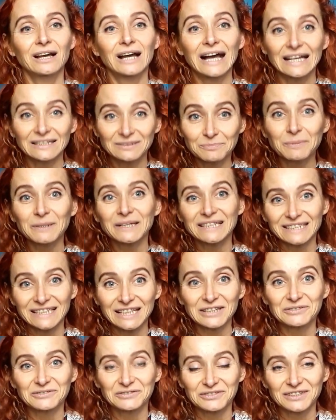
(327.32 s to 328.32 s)
unpicked
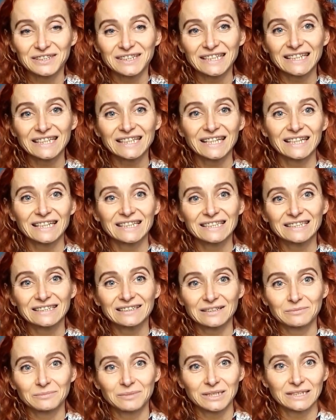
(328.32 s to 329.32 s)
everything, and
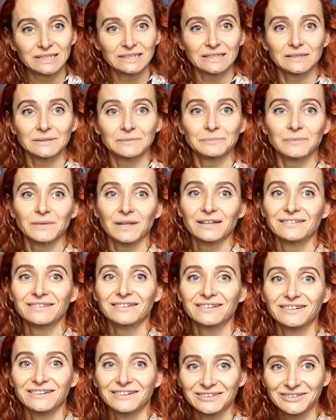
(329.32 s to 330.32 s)
I made a
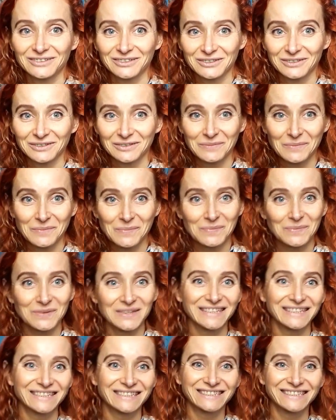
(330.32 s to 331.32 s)
dart
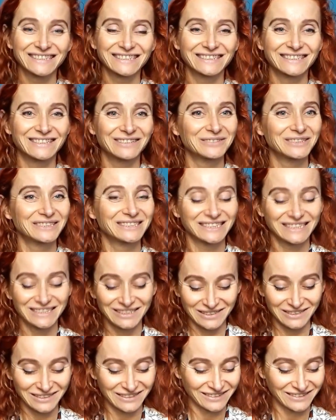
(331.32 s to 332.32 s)
because
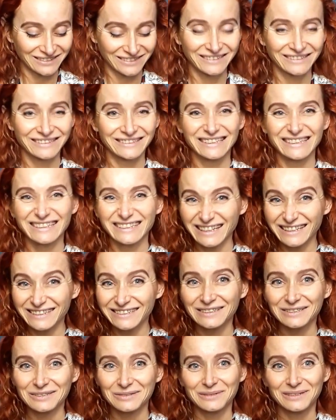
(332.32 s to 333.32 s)
the
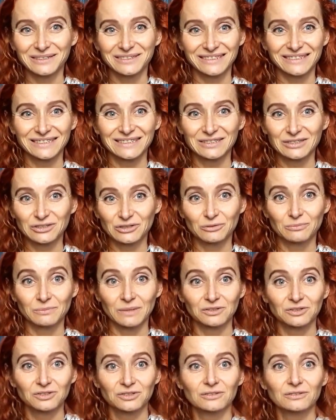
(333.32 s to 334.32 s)
gathers were just too
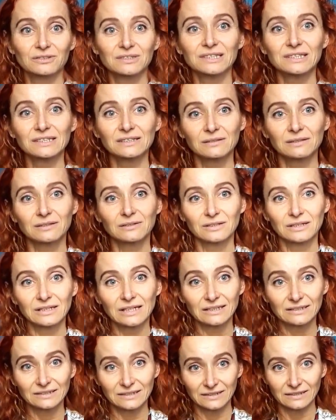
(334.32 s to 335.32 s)
much. So it's still
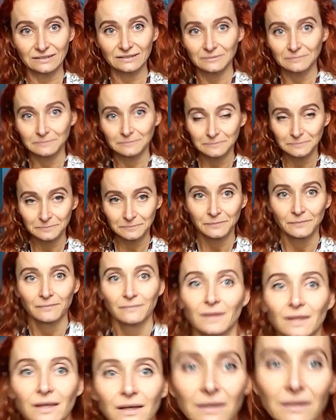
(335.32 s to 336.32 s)
gathered
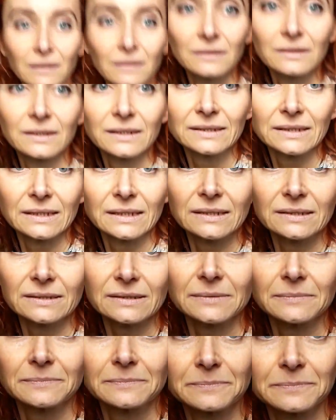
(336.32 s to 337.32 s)
like that,